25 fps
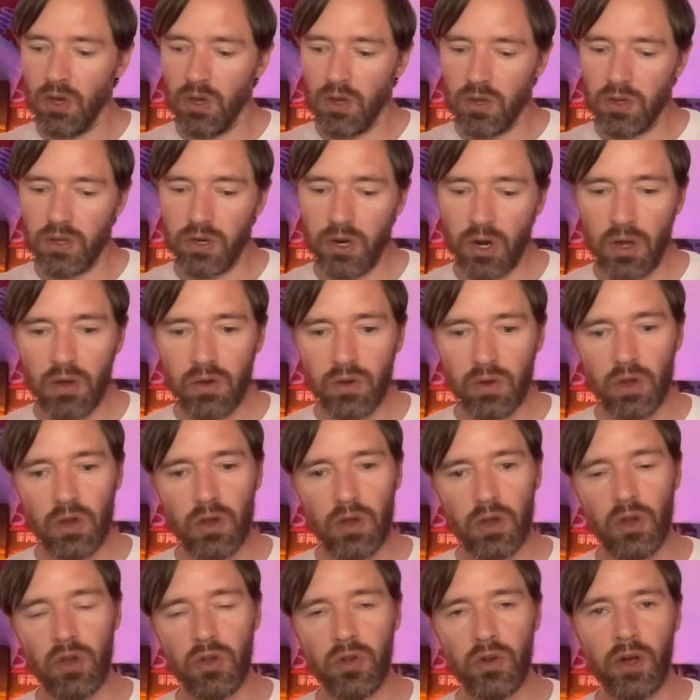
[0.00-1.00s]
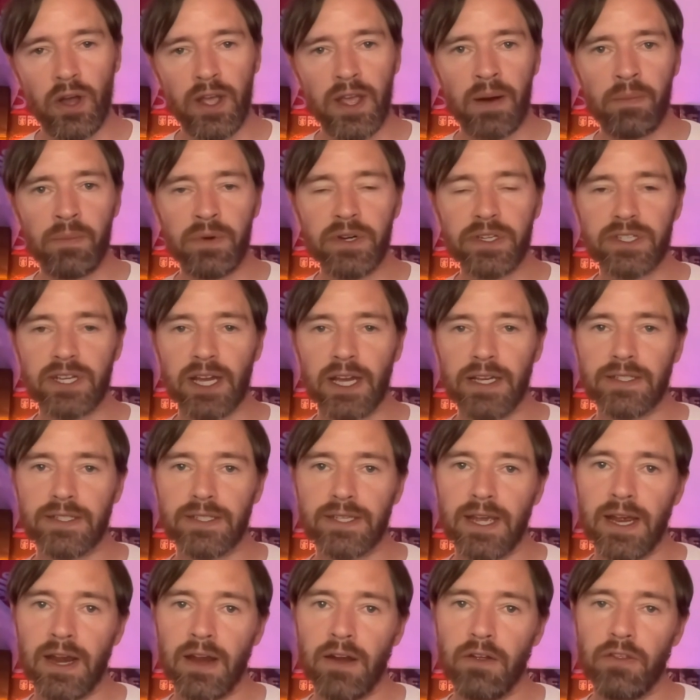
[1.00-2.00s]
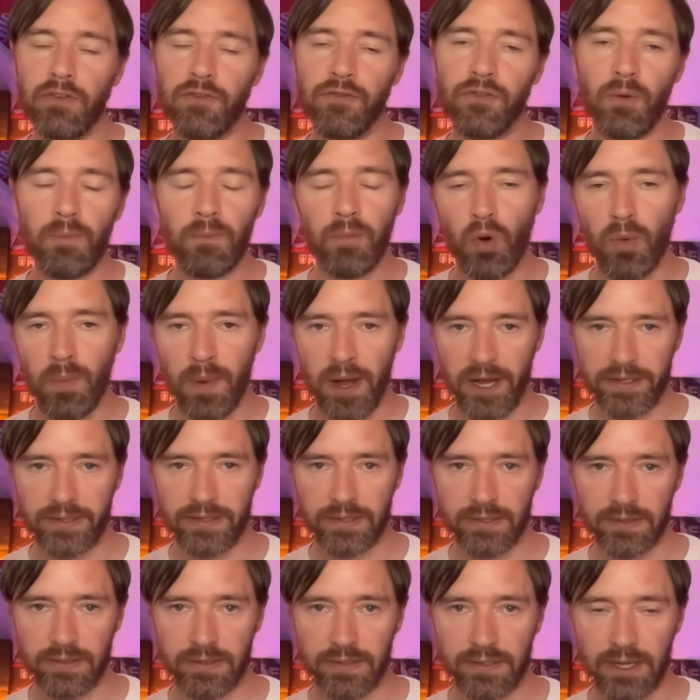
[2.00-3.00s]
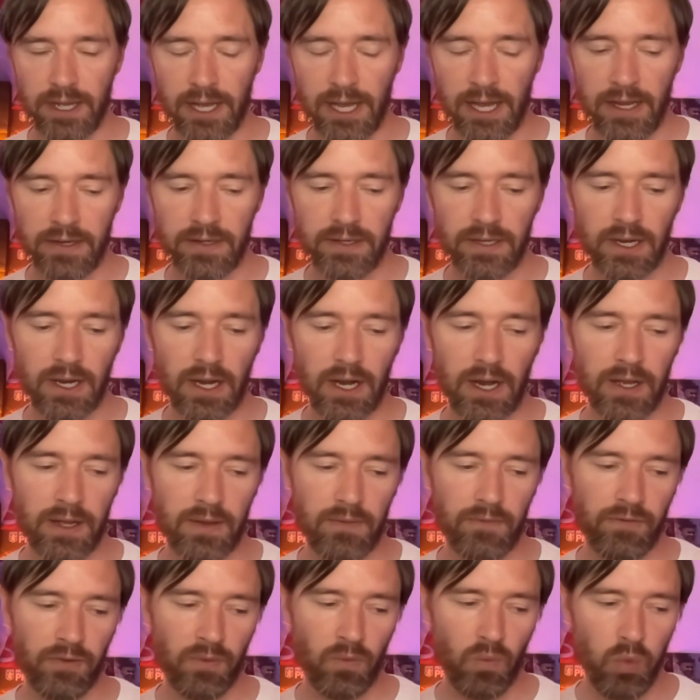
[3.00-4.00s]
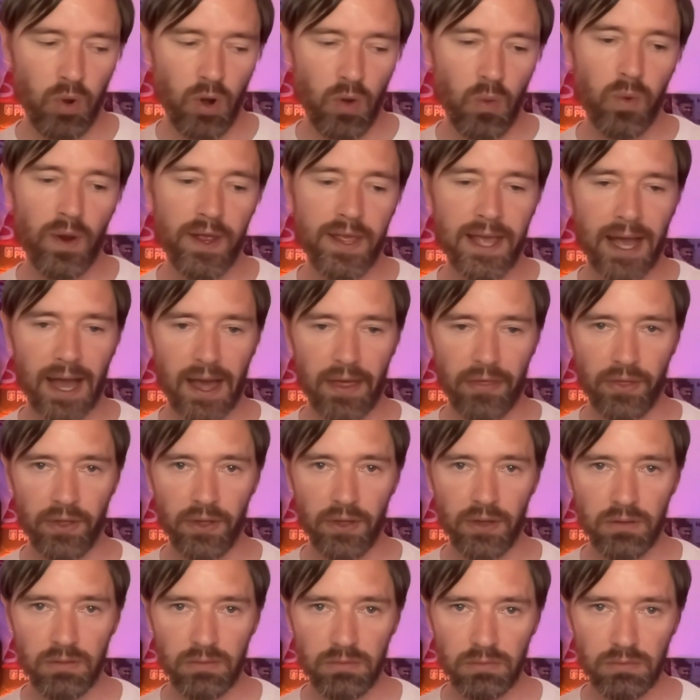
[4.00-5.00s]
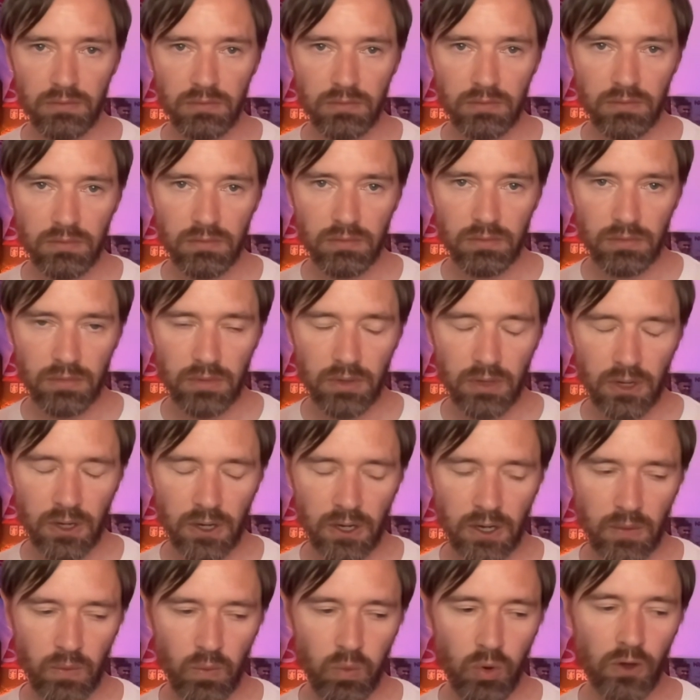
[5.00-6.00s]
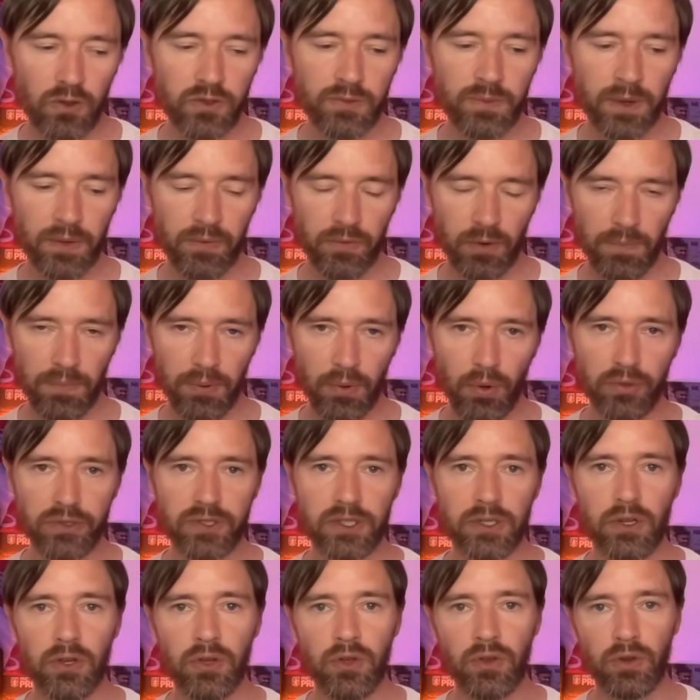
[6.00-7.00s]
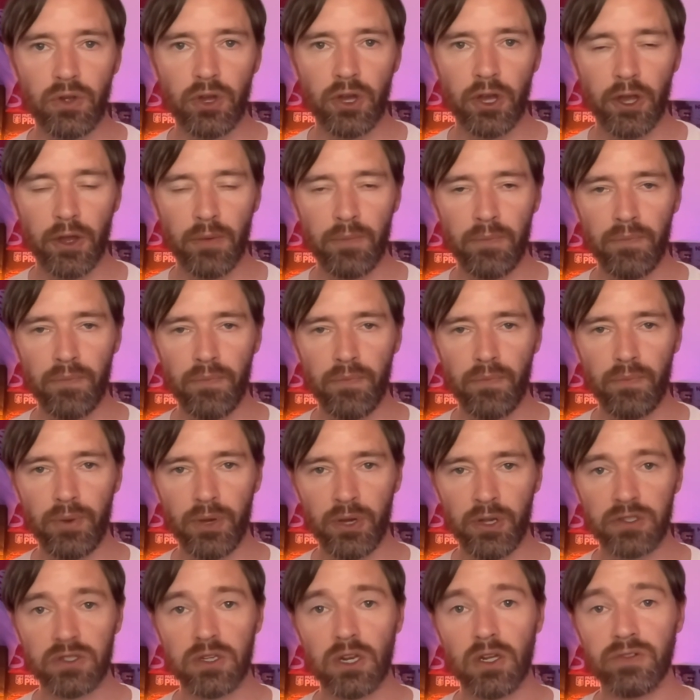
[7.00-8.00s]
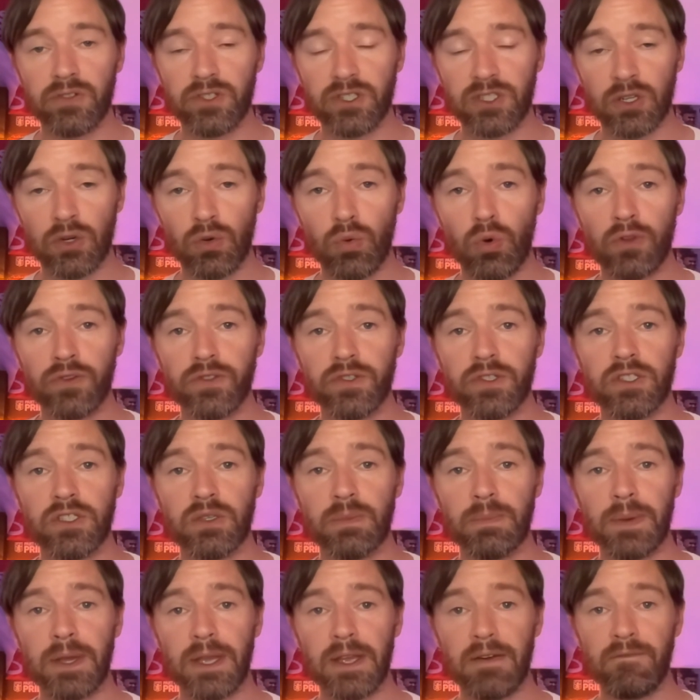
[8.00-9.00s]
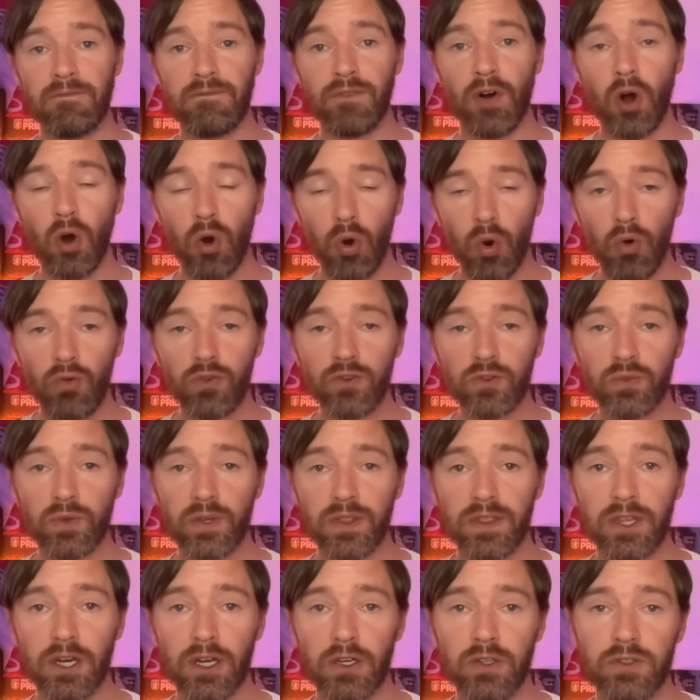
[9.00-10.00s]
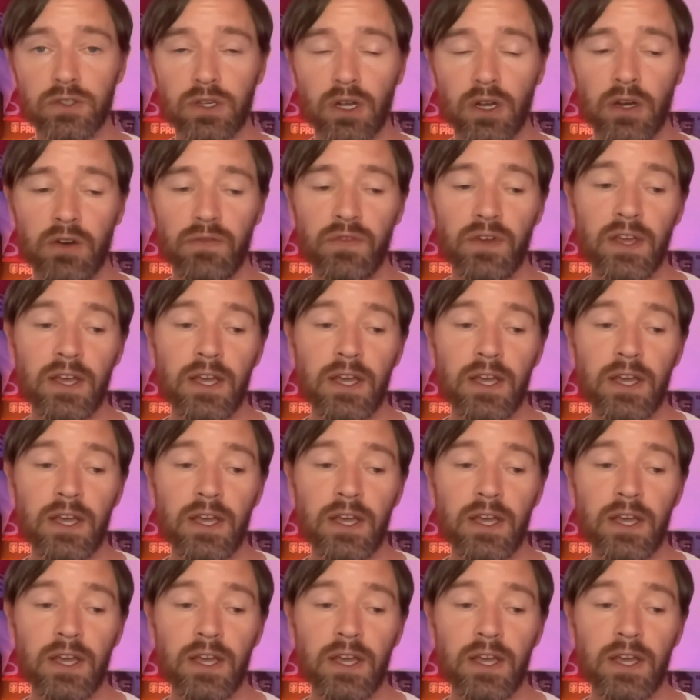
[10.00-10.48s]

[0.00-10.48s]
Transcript: Unai Emery takes care of the football matters. And from what we gather, what's been reported, Purslow still wanted to be involved with those kind of